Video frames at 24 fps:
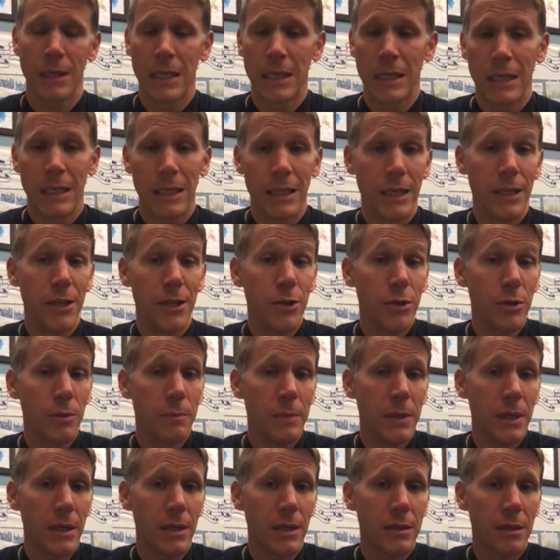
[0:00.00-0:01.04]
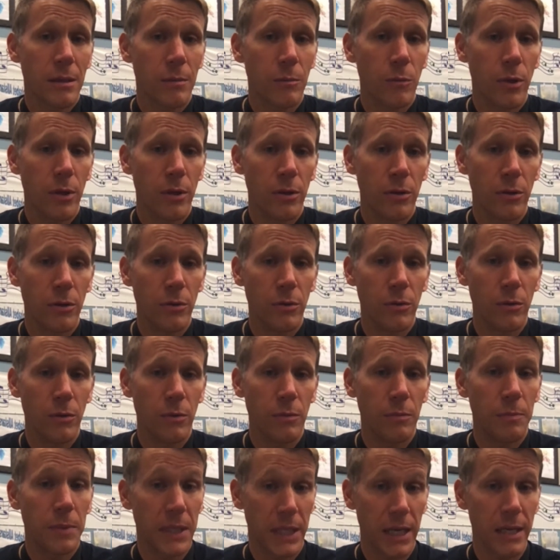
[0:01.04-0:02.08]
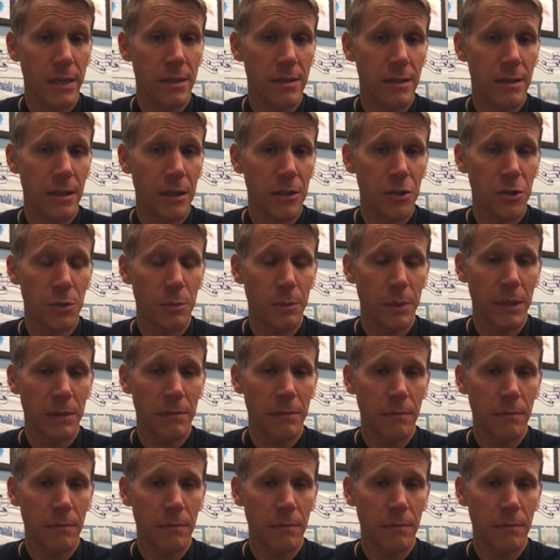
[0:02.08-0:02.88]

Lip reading: Then you could be someone who plays the instrument,